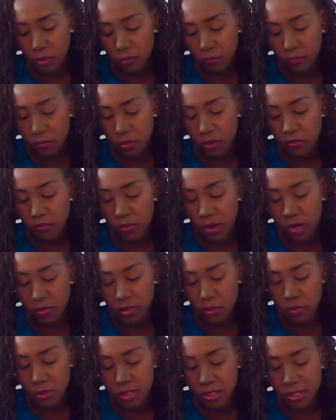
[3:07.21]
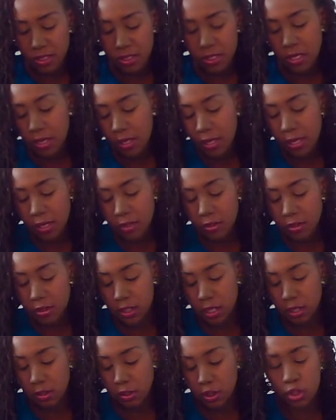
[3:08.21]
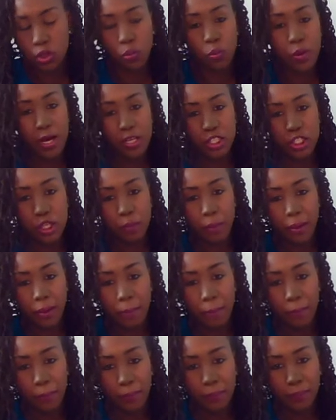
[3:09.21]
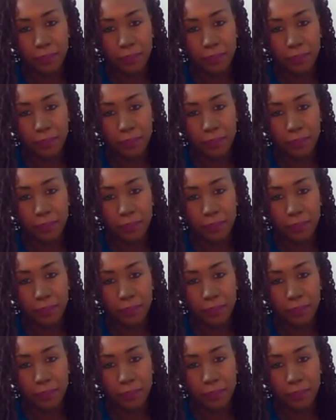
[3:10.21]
for the Father is seeking such to worship him.